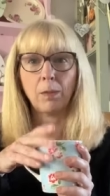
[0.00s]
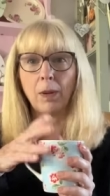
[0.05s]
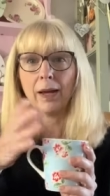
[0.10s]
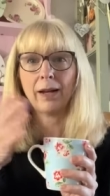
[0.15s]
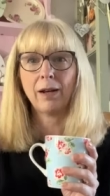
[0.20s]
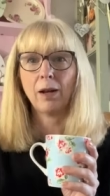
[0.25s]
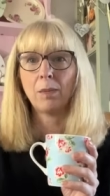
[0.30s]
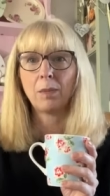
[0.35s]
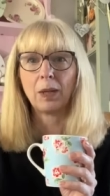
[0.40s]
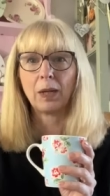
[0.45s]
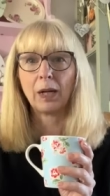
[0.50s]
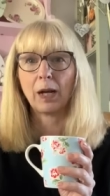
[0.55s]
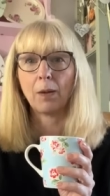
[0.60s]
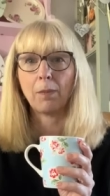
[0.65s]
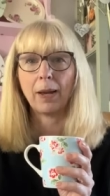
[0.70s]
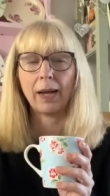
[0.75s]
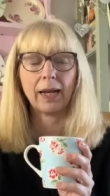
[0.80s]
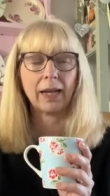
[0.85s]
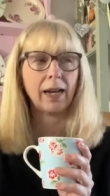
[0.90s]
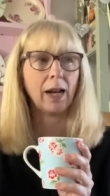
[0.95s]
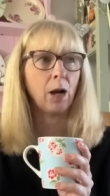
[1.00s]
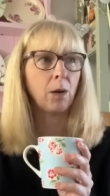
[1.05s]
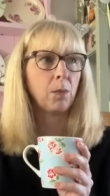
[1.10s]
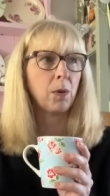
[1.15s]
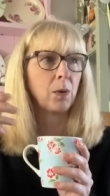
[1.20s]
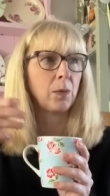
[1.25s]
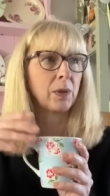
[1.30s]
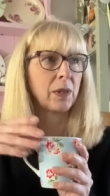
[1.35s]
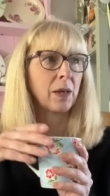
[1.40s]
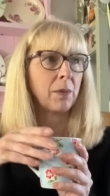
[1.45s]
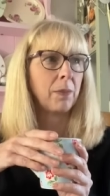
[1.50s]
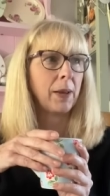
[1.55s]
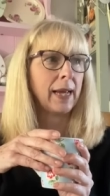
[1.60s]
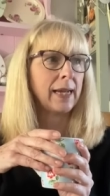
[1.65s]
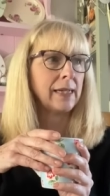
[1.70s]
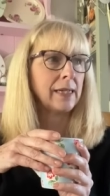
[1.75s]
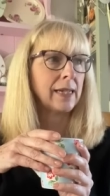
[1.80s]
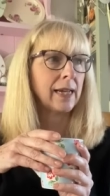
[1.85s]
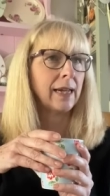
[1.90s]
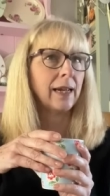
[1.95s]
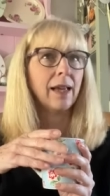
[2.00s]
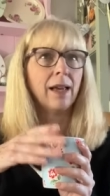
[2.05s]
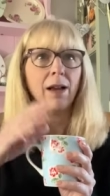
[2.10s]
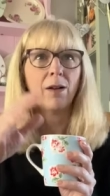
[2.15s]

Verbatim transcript: but I know I'm going to go back and help her with her painting.